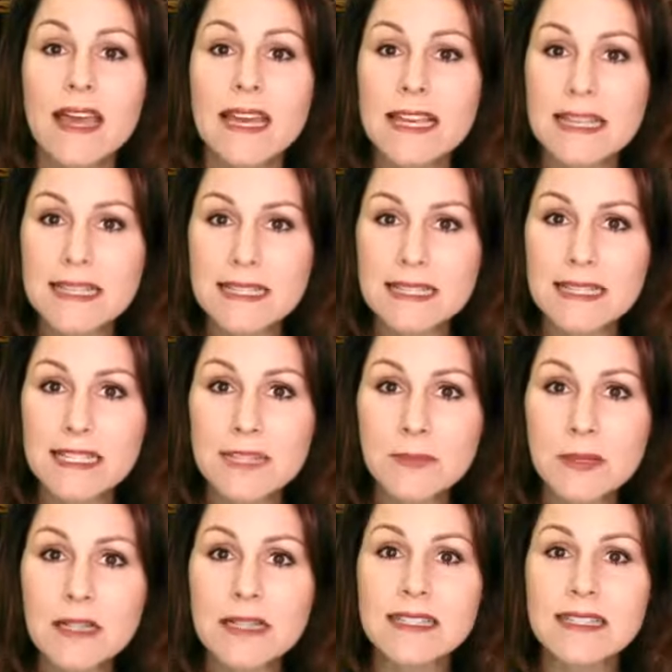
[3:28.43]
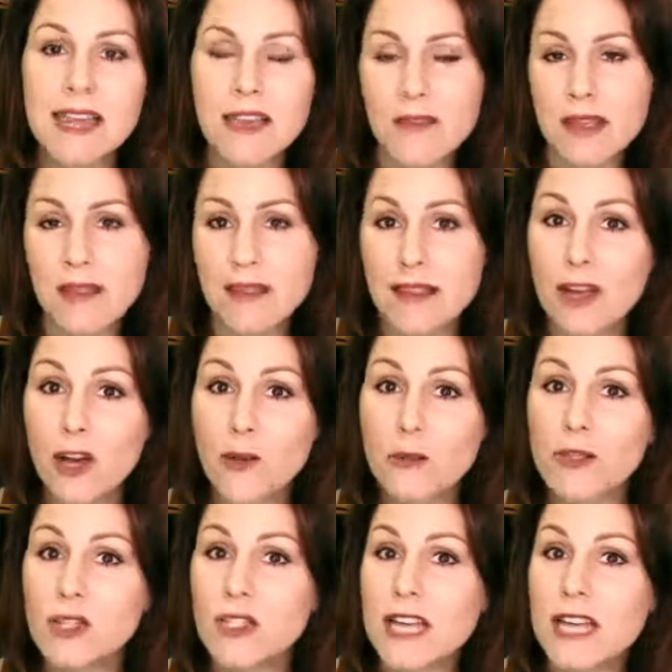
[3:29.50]
It's discipline savings that helps
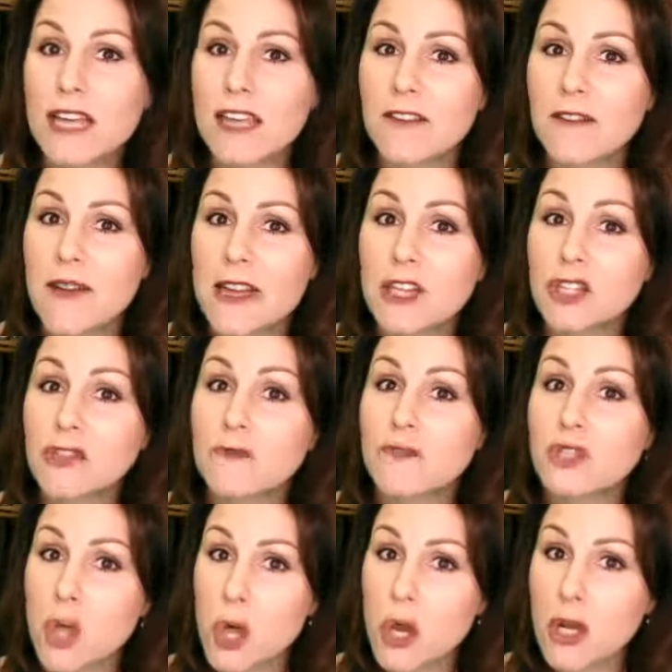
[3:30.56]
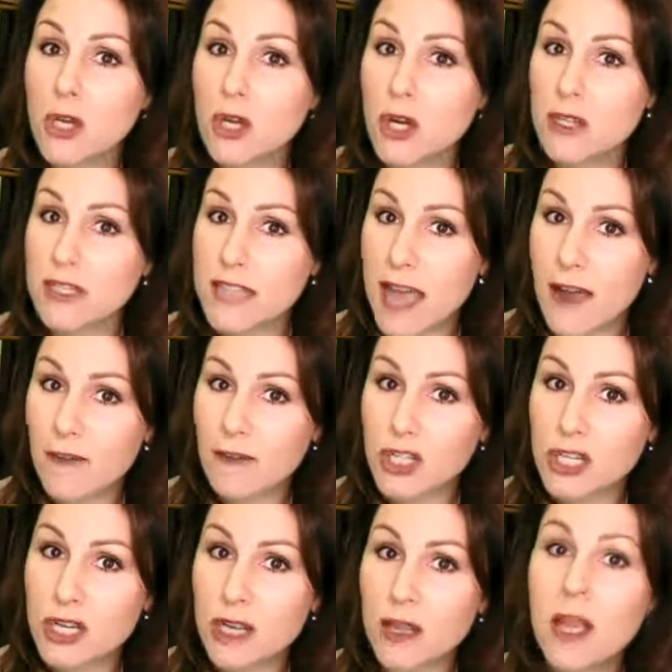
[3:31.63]
you take advantage of dollar cost
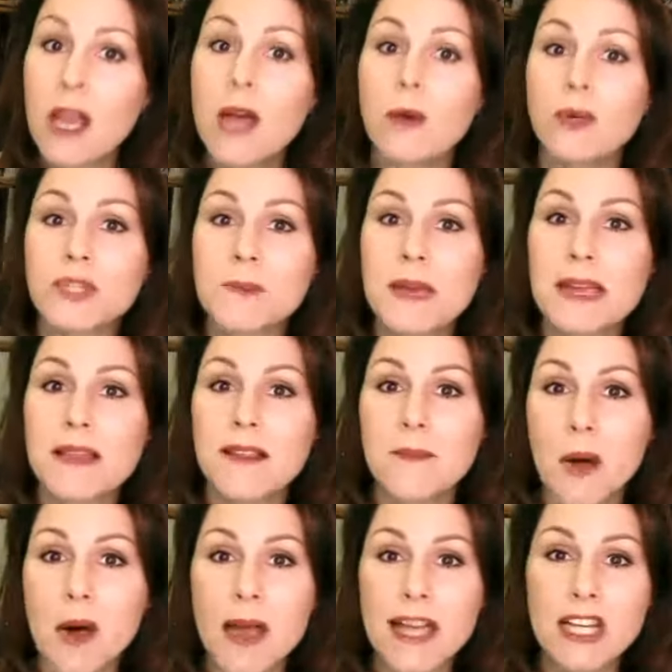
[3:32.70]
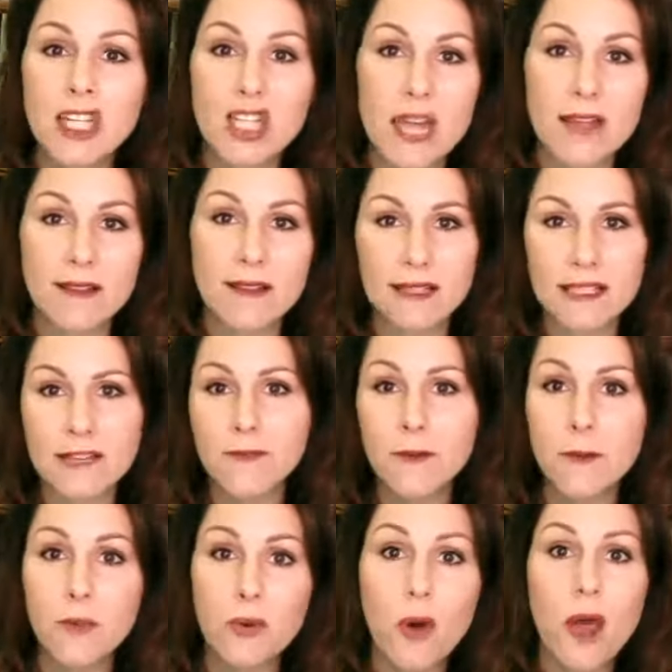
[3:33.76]
averaging, which means buying shares at
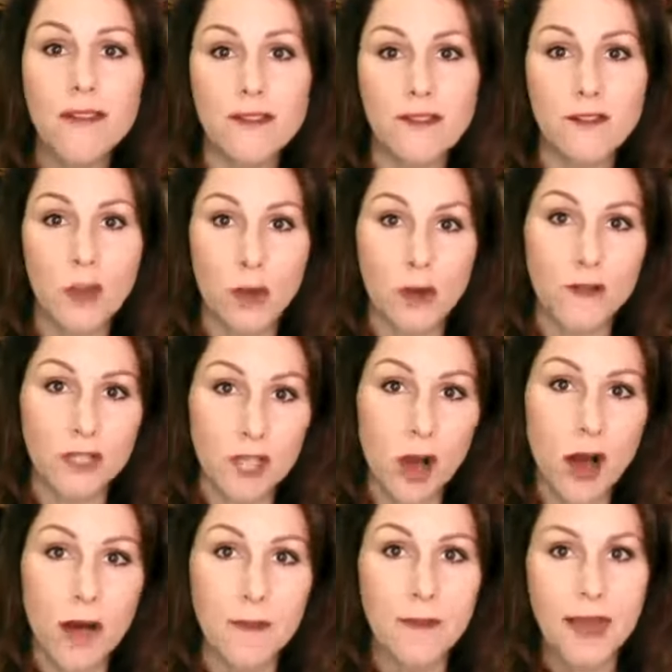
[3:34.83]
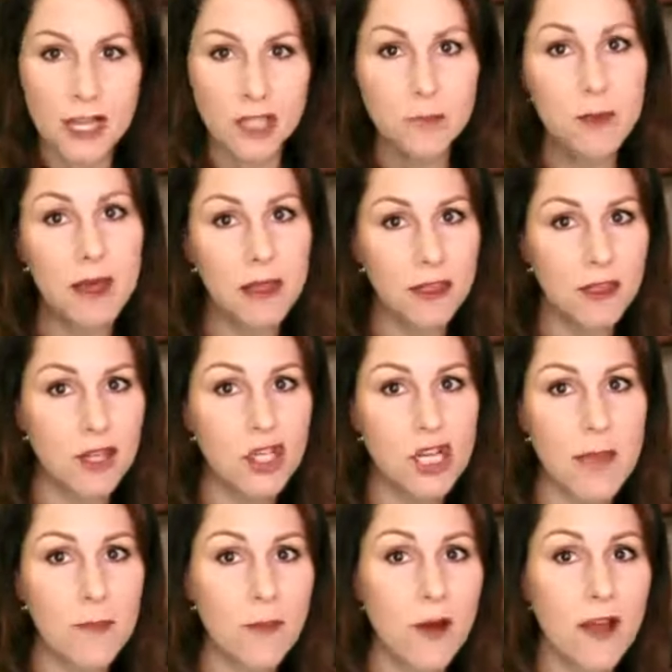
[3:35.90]
different prices over time. Each month, the
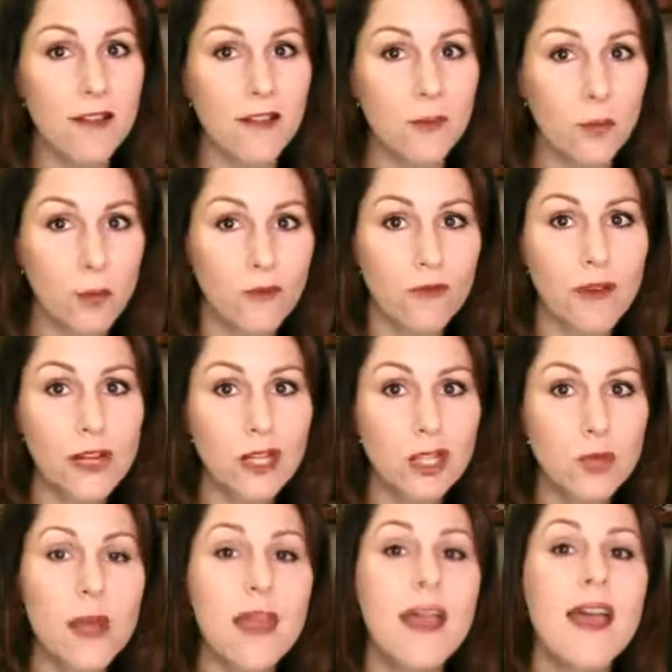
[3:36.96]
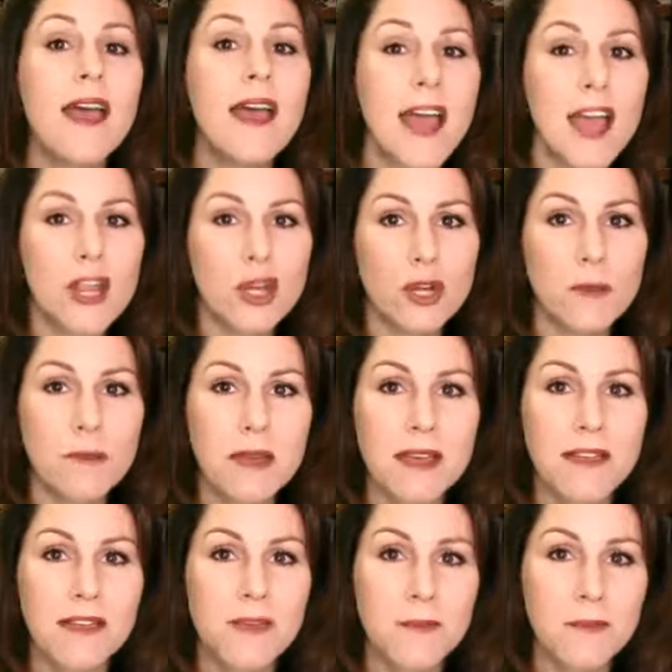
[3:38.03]
share prices will fluctuate and you can
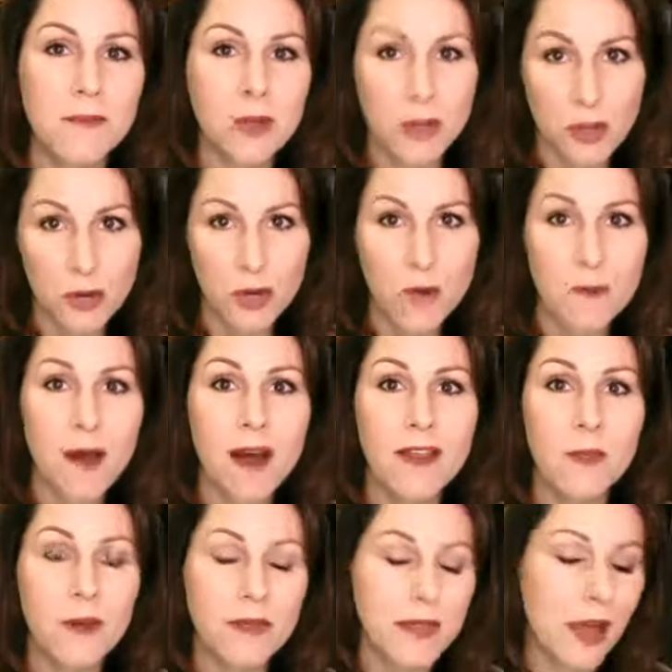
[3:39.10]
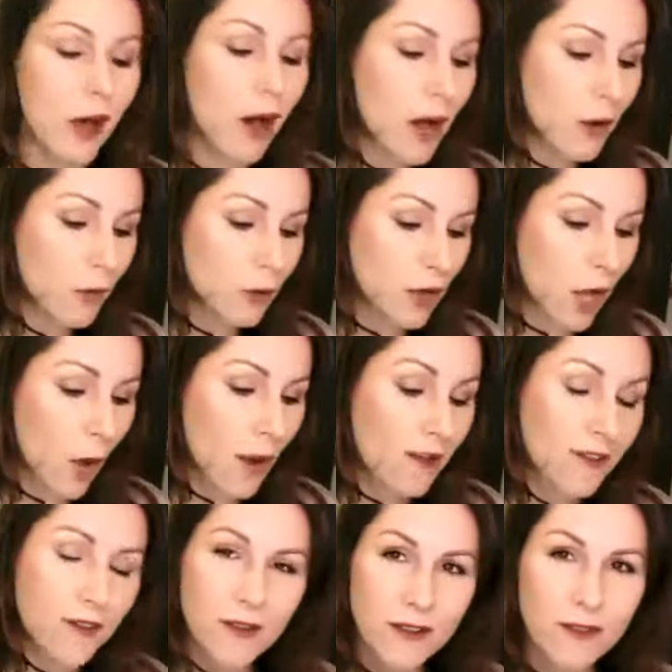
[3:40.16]
pick them, you can buy them when they're higher or lower.
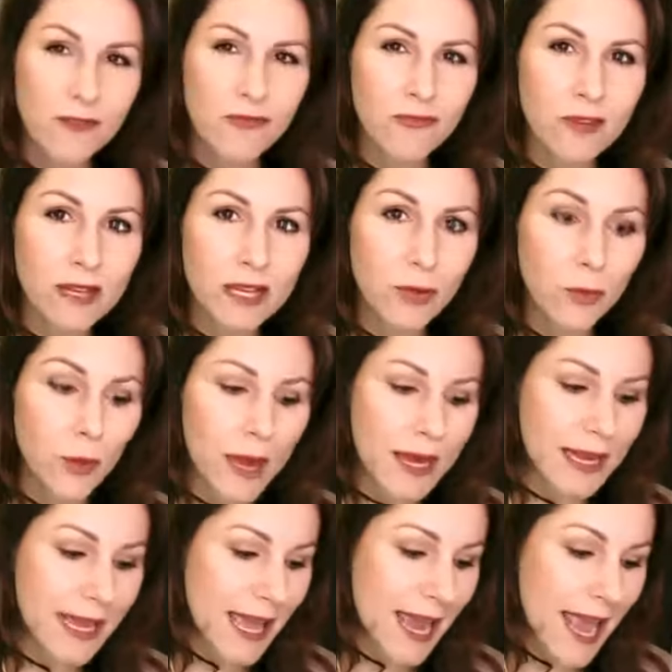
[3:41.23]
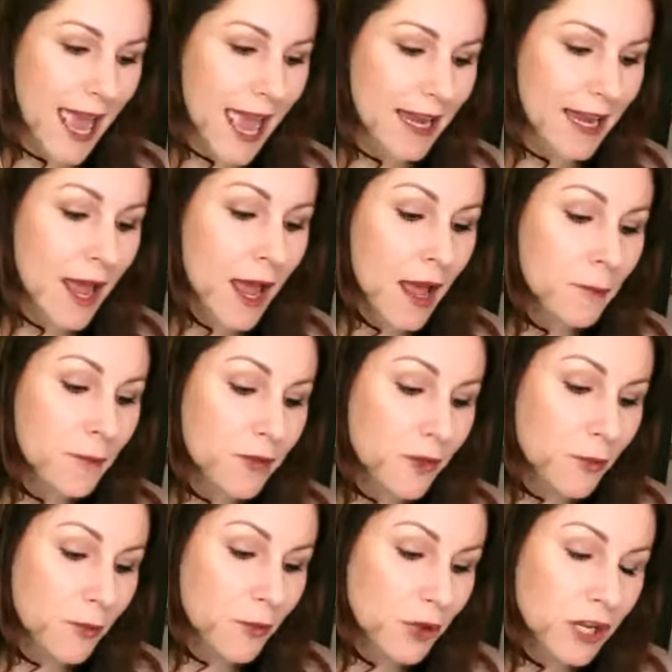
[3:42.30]
So it's a really good way to get ahead. But the
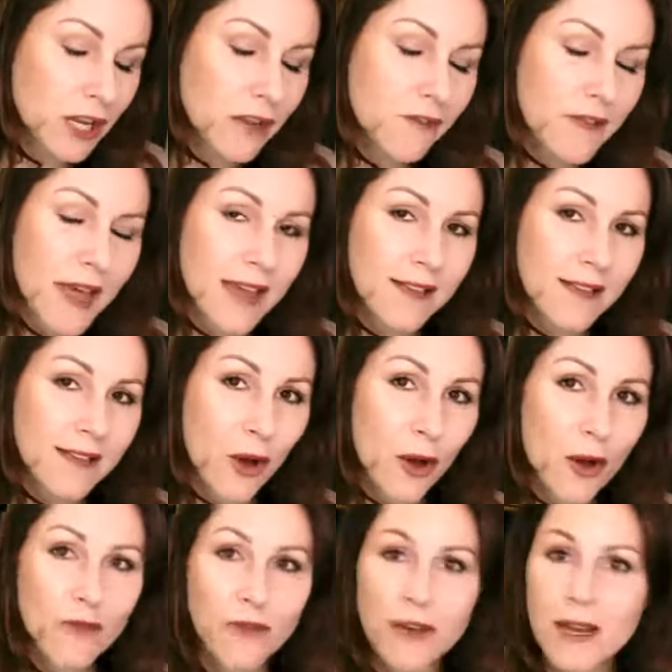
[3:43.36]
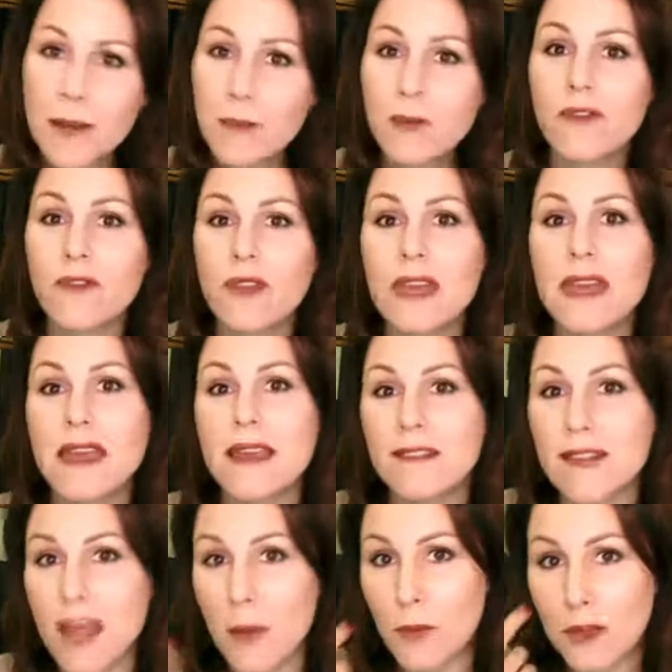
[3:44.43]
beauty of that is that over a number of years,
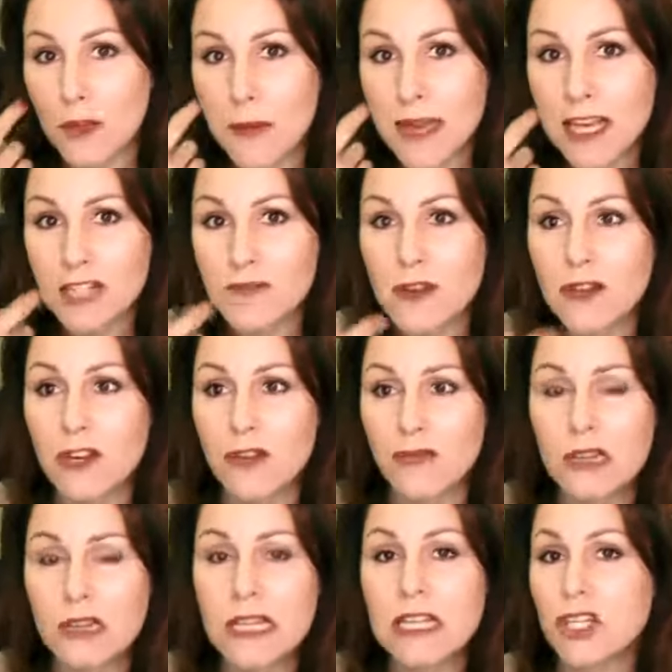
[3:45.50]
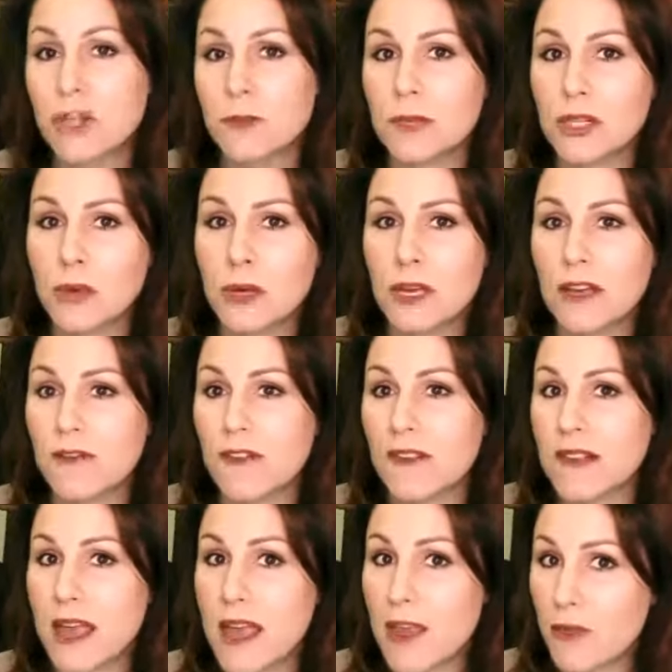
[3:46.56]
and with a managed fund, you really should be doing it for
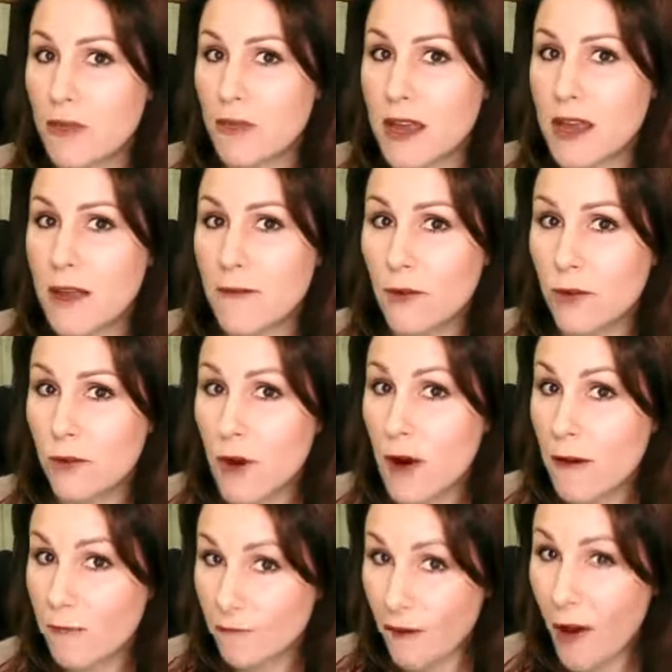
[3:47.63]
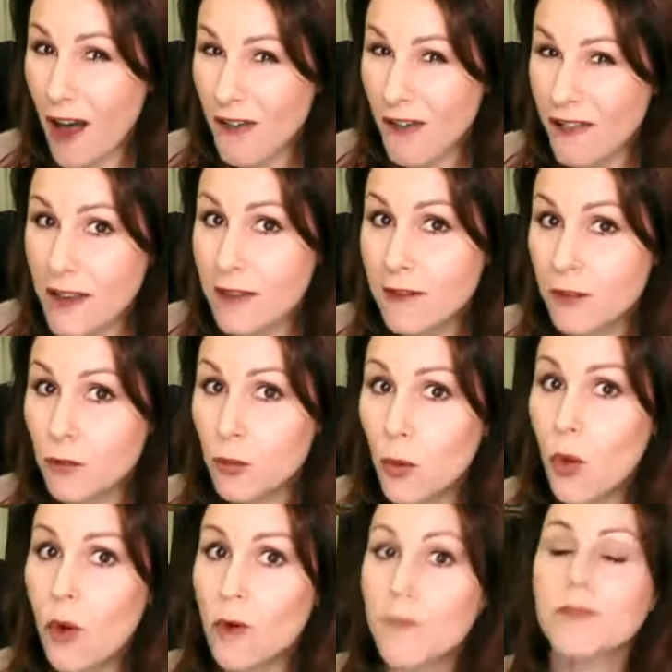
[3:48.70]
say three, four, five years or more